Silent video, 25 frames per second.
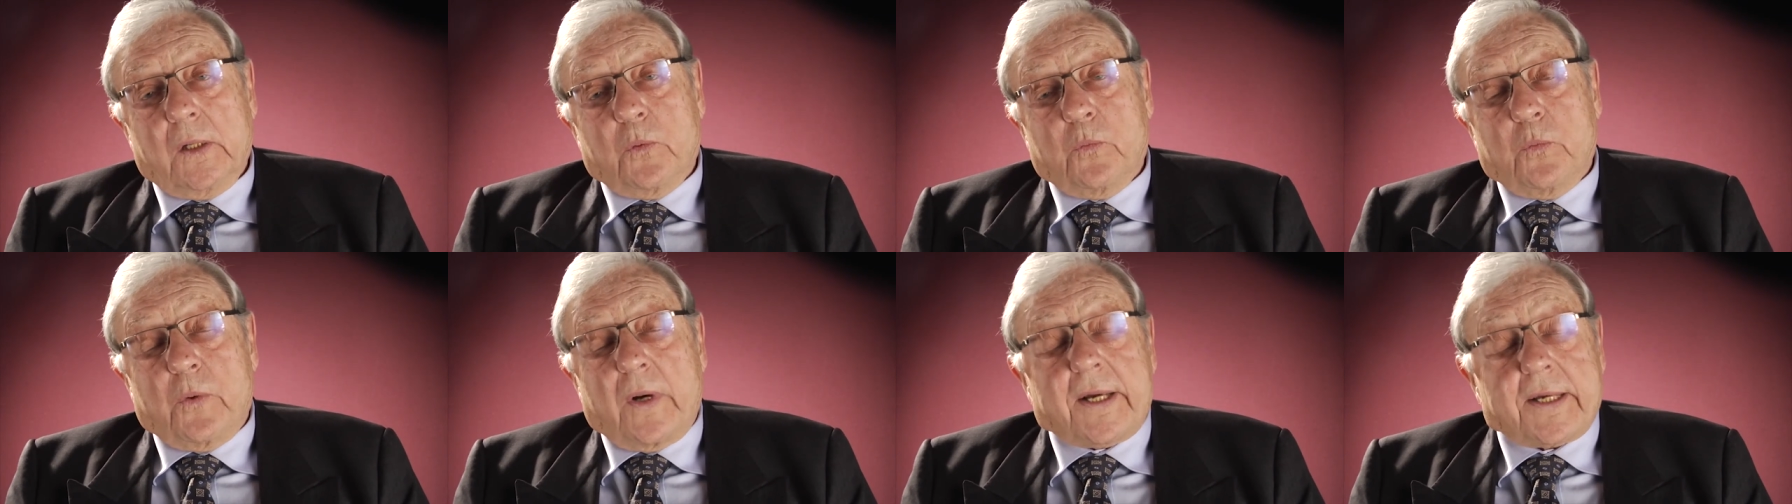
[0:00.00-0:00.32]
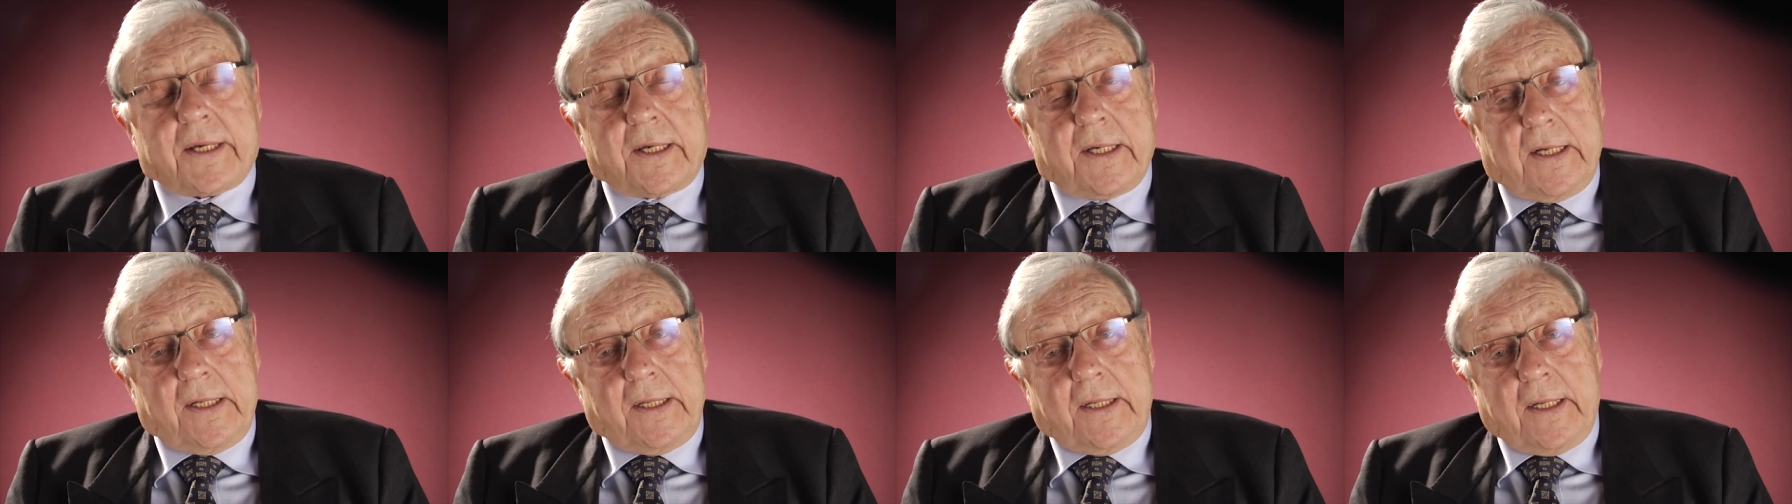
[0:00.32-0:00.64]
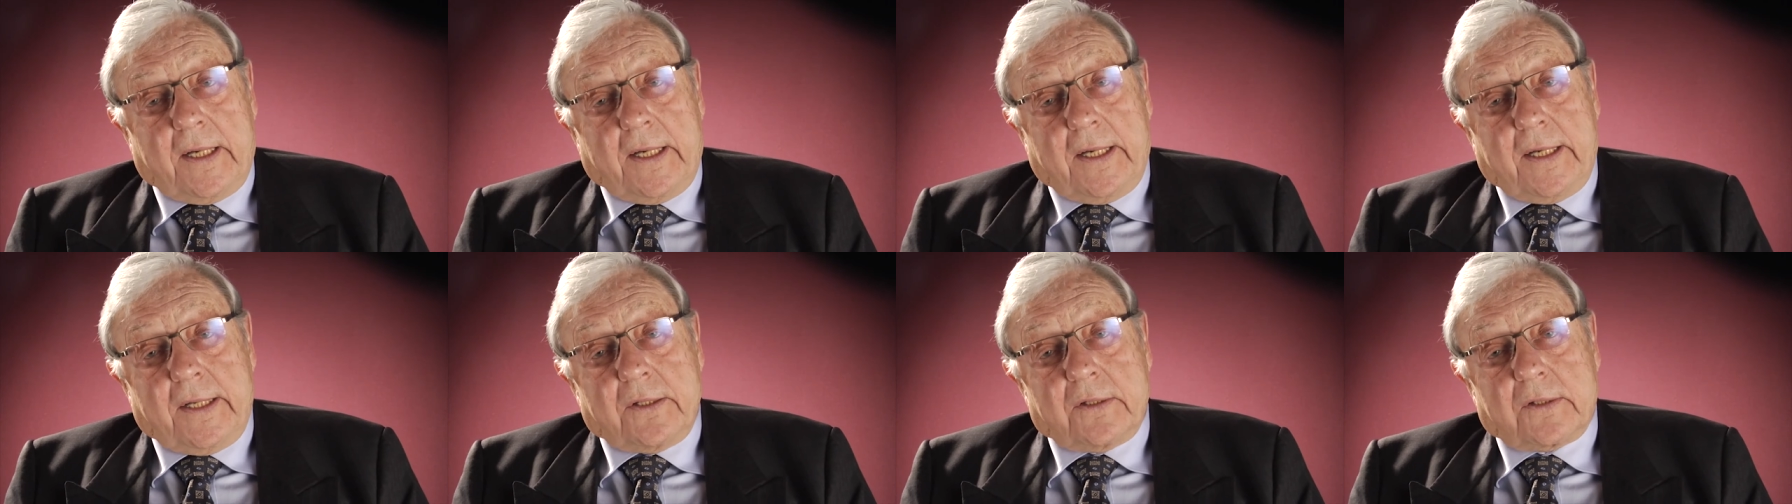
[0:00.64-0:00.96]

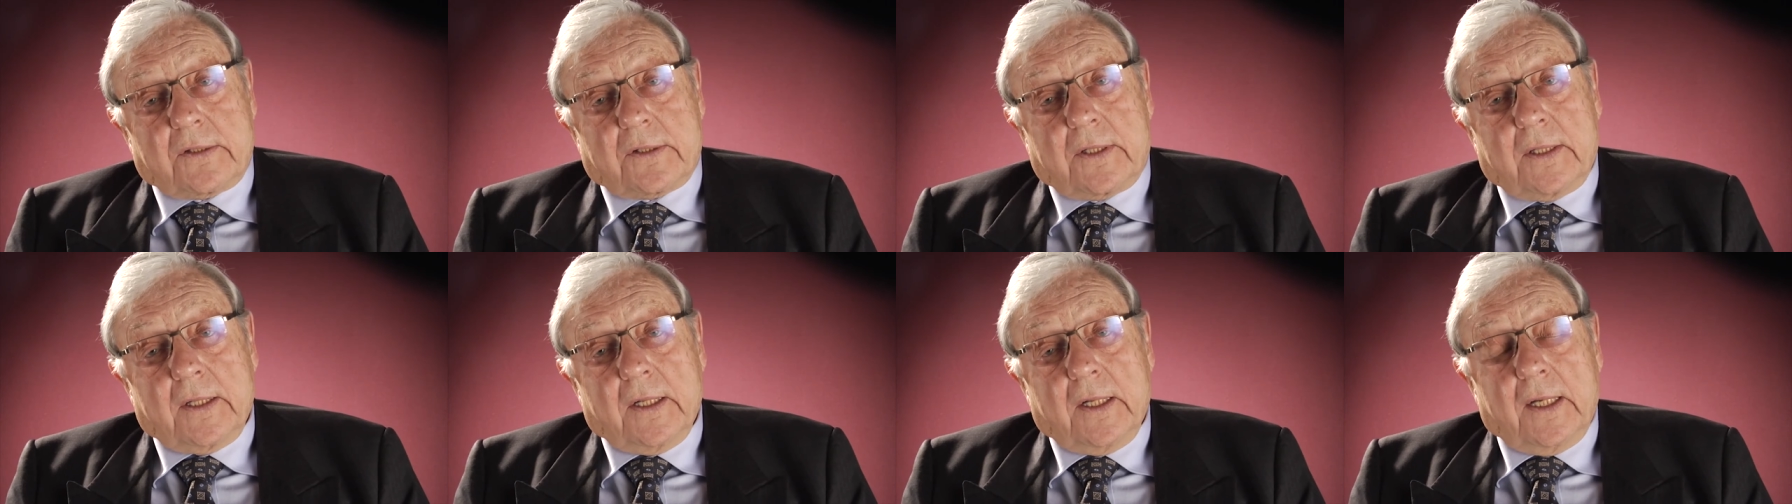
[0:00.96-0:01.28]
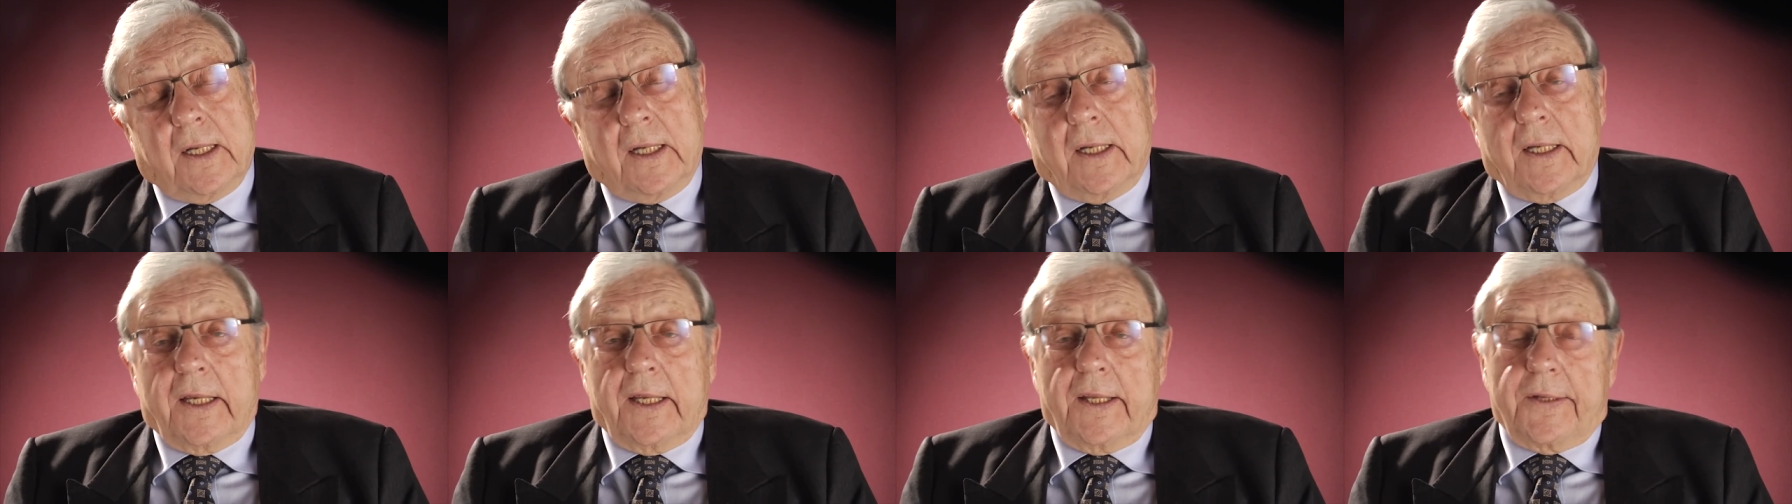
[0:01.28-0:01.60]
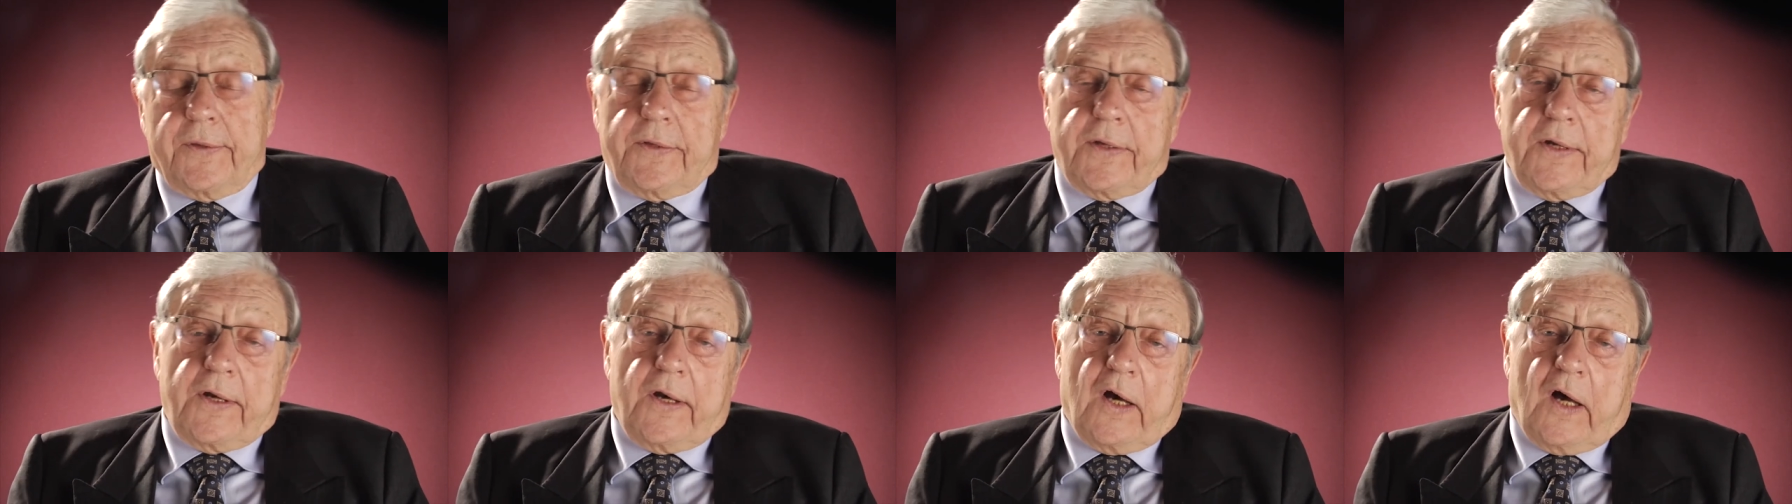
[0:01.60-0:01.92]
recognized
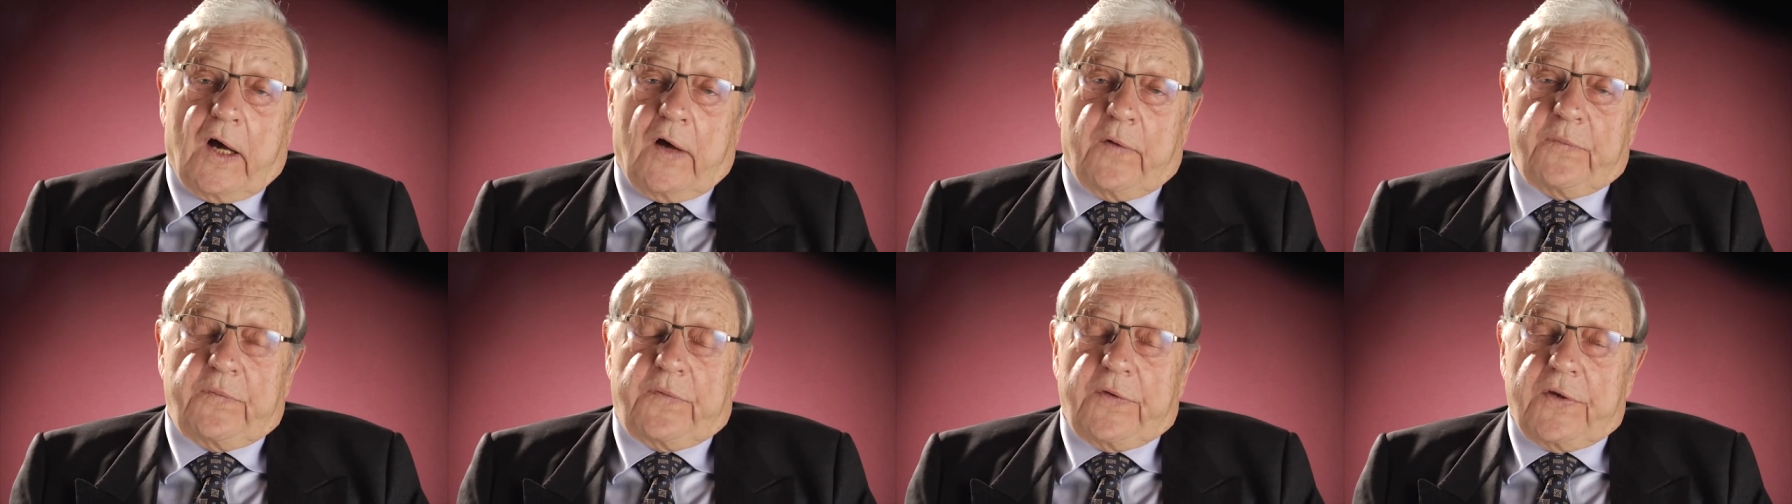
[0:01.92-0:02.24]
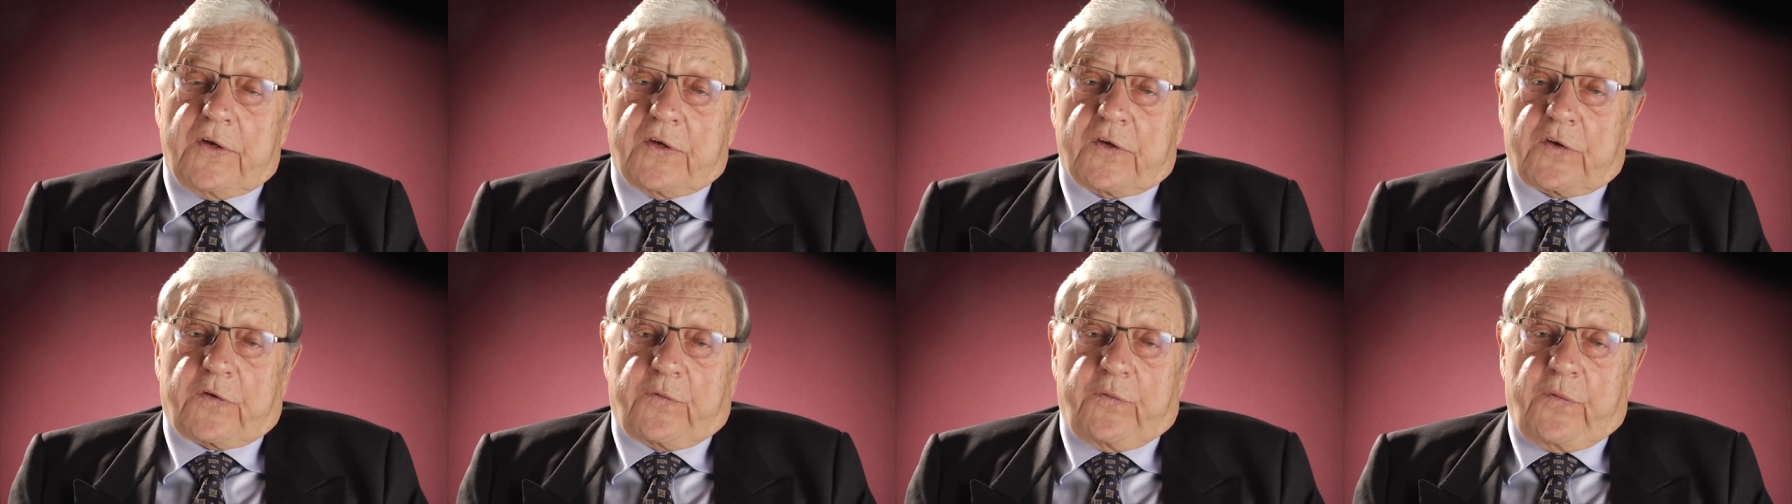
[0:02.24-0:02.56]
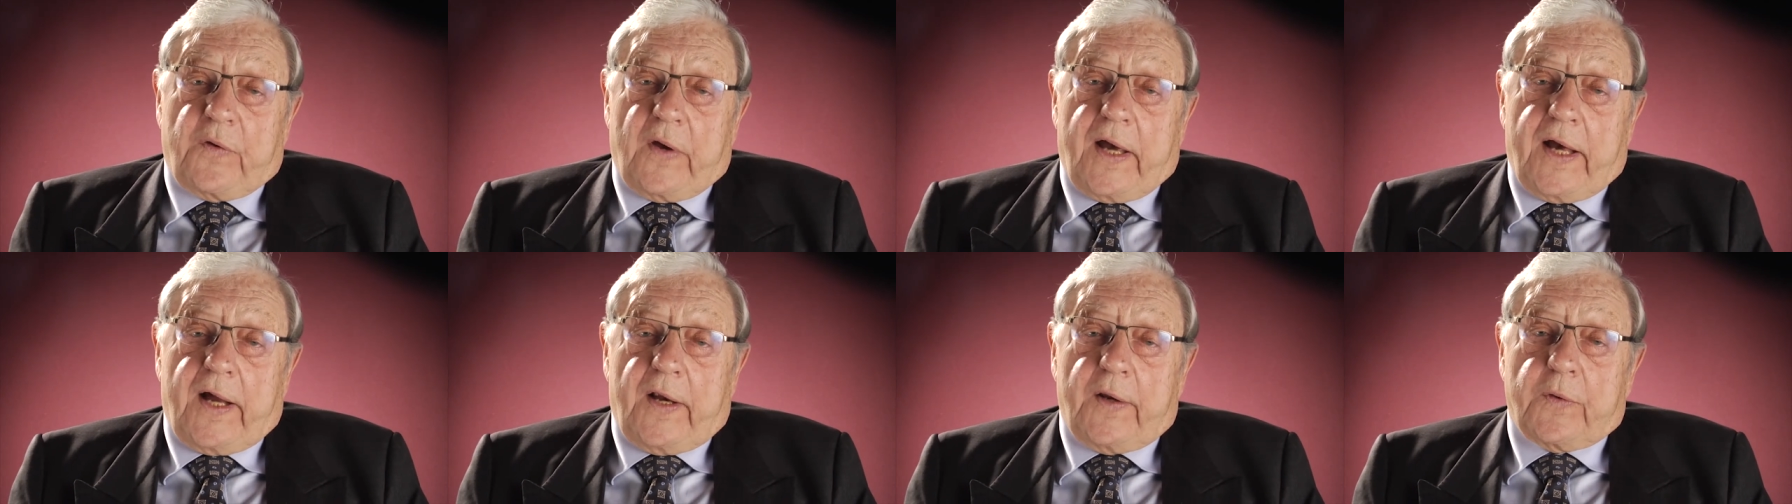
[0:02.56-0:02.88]
the obvious
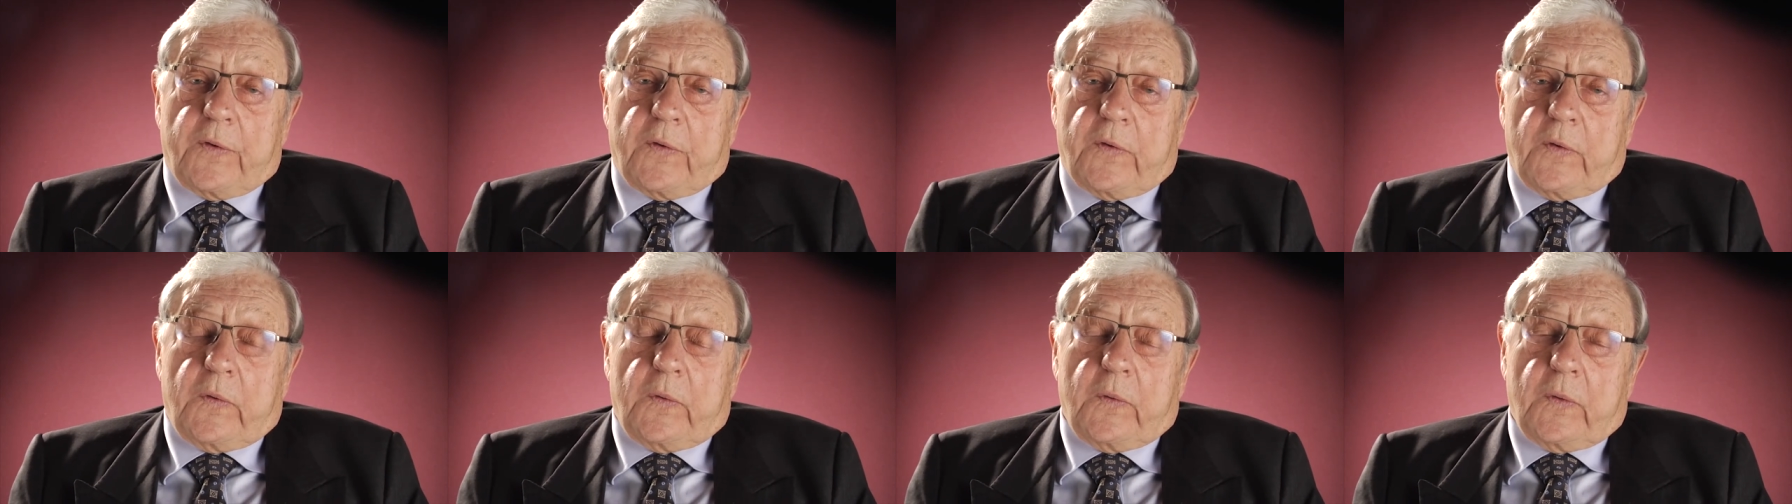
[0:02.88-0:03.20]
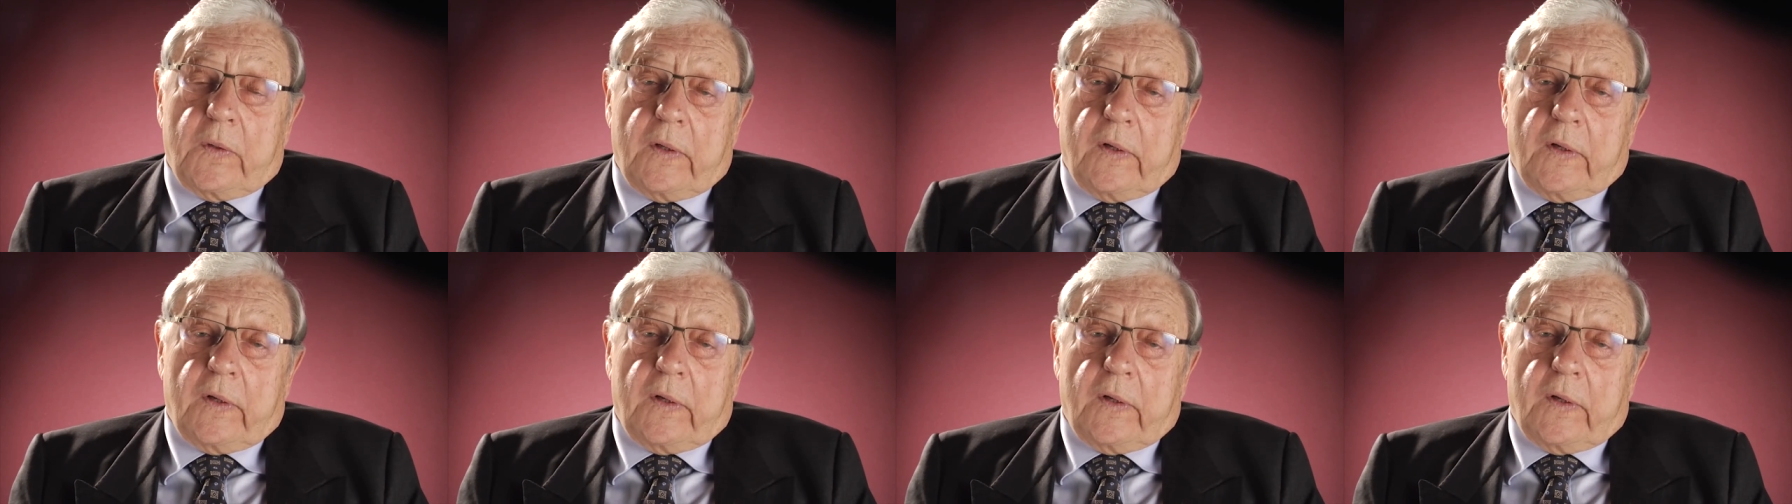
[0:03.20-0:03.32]
value